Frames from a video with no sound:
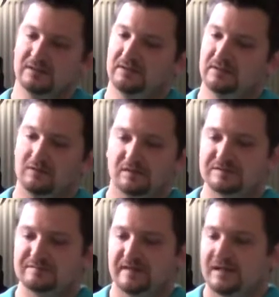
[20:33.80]
You can
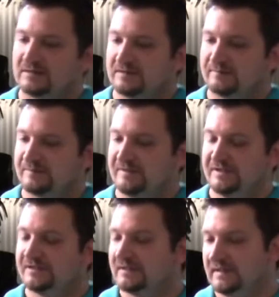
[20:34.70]
also fire it up from
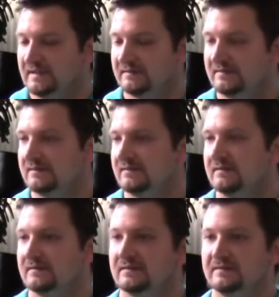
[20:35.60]
here and uh,
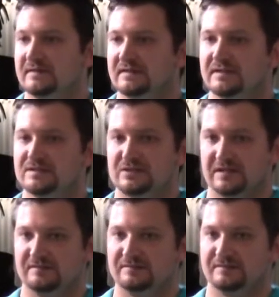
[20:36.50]
give it a test
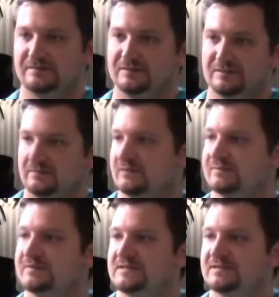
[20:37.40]
drive if you're a
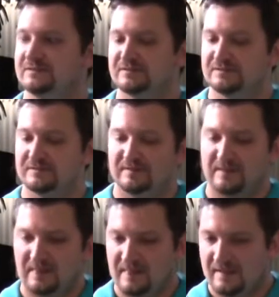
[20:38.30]
WordPress user.
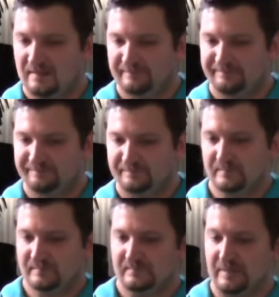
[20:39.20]

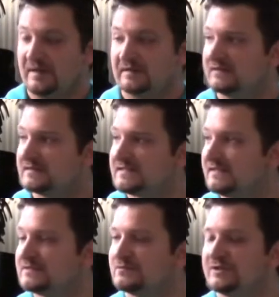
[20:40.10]
Am I allowed to say
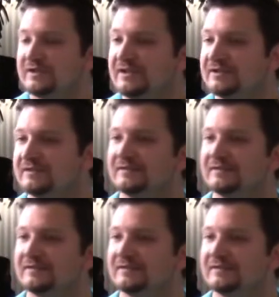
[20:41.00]
this word here?